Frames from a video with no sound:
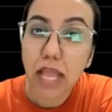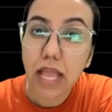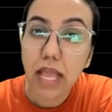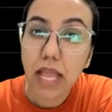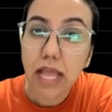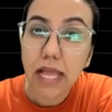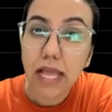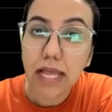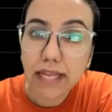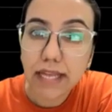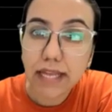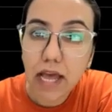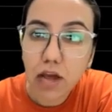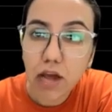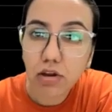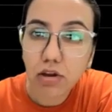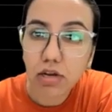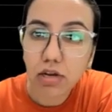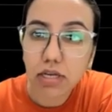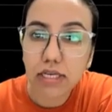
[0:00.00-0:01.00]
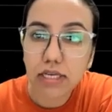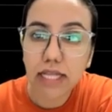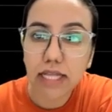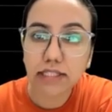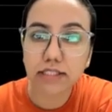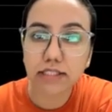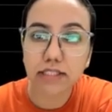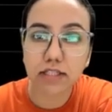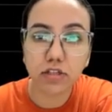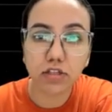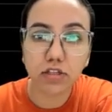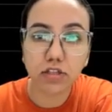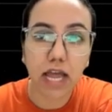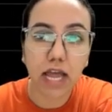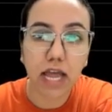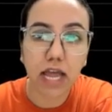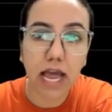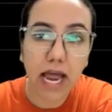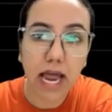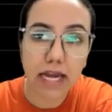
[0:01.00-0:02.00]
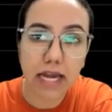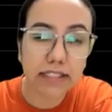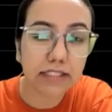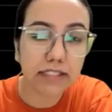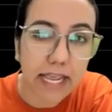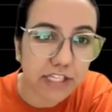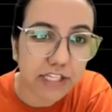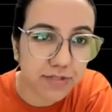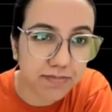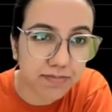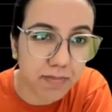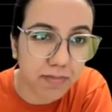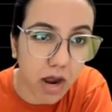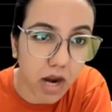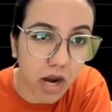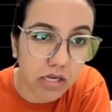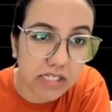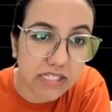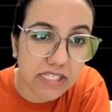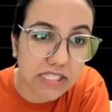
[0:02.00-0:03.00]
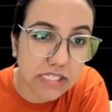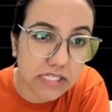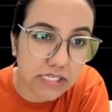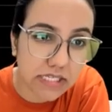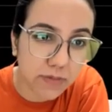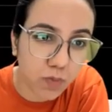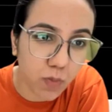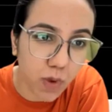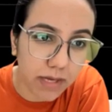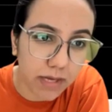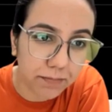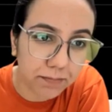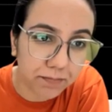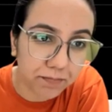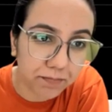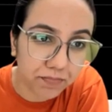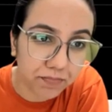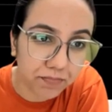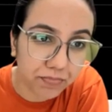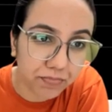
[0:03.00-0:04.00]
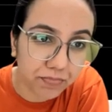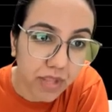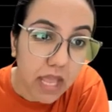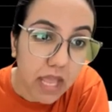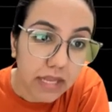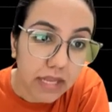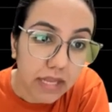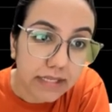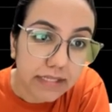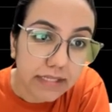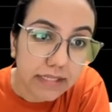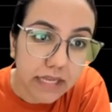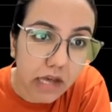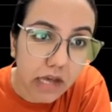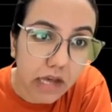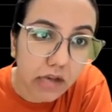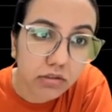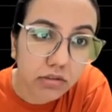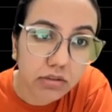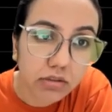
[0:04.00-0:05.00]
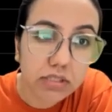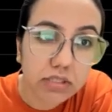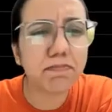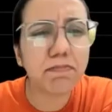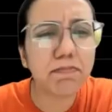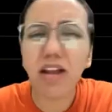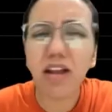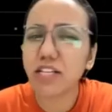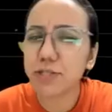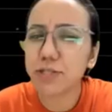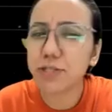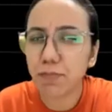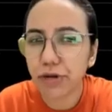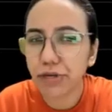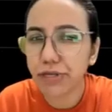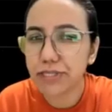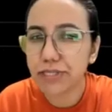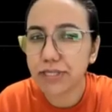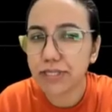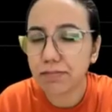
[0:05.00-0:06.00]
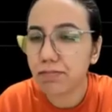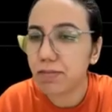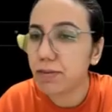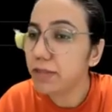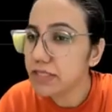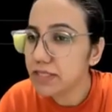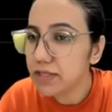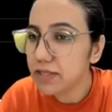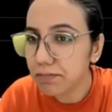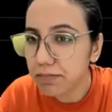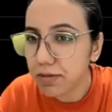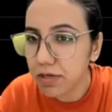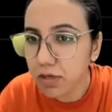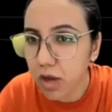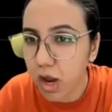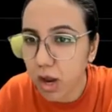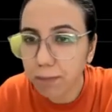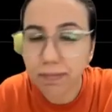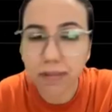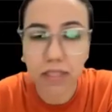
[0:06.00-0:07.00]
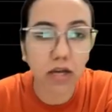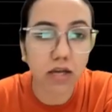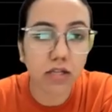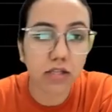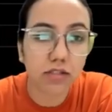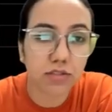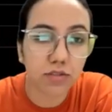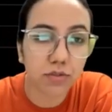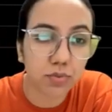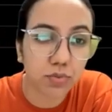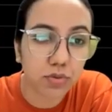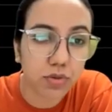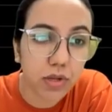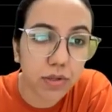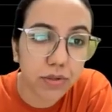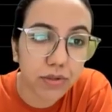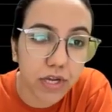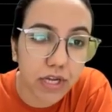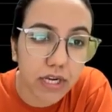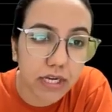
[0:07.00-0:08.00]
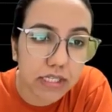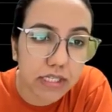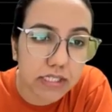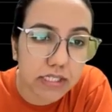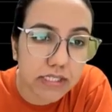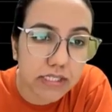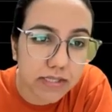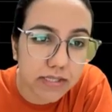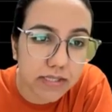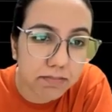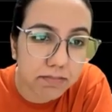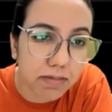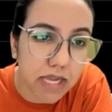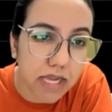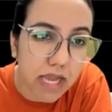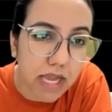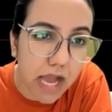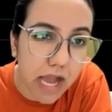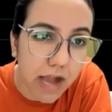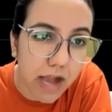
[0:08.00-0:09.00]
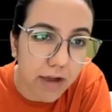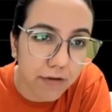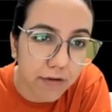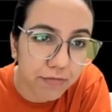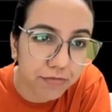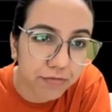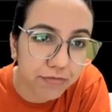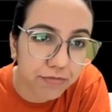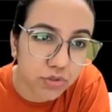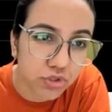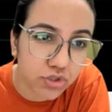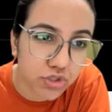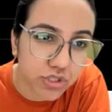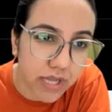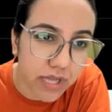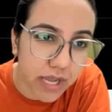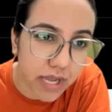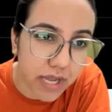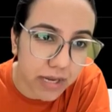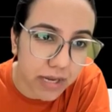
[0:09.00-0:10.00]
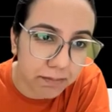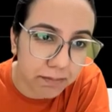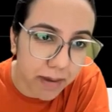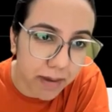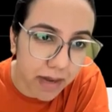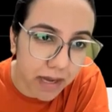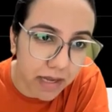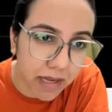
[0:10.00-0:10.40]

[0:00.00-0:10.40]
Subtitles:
Now let's look at the next part, C1. Now the C part is pretty simple, simple L'Hopital's rule. You're going to simply have 0 to 10 pi,